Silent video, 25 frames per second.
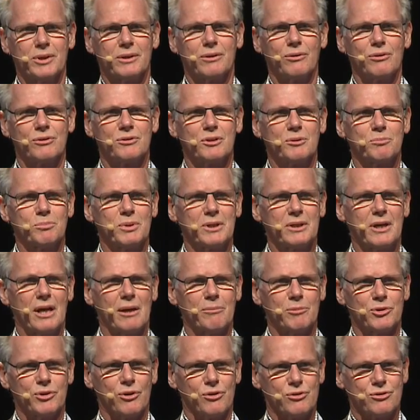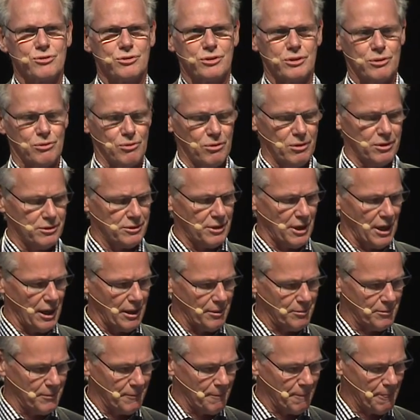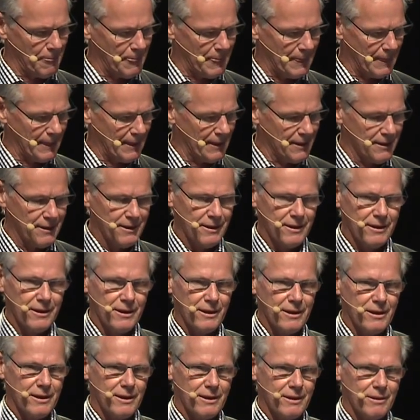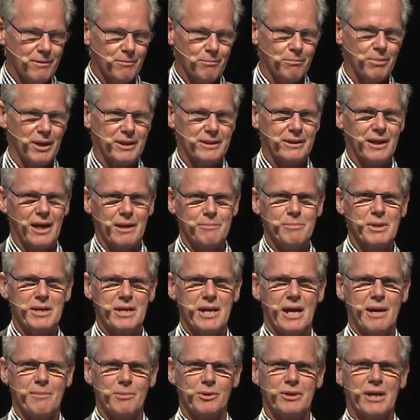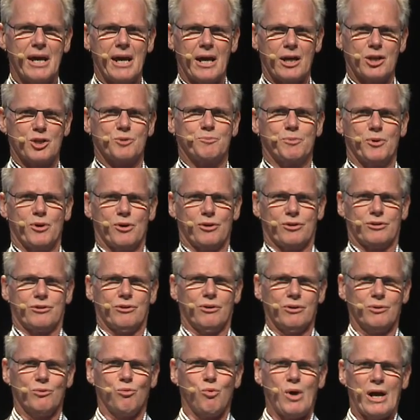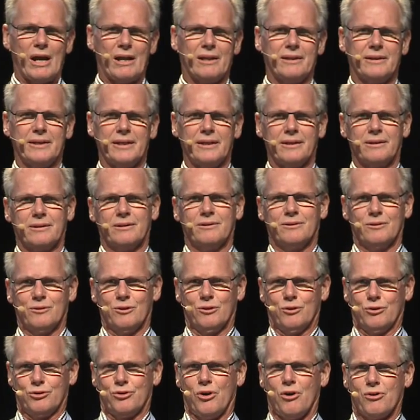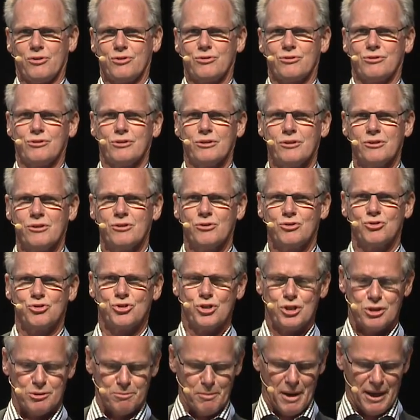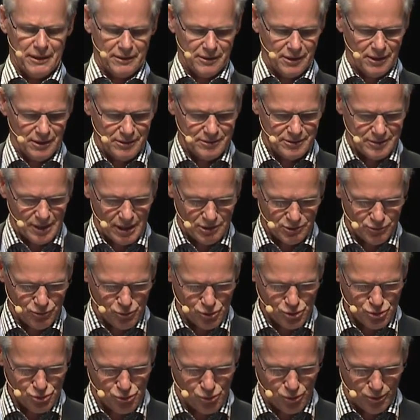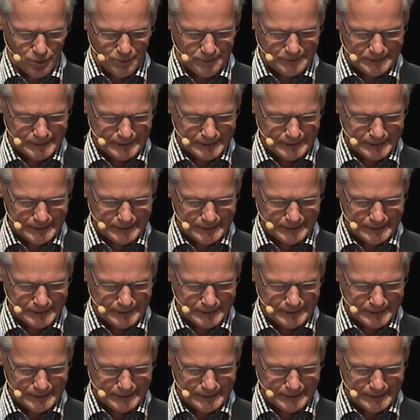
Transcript: because it became rusty all the time. But I became an expert on welding rusty sheet metal, that's for sure.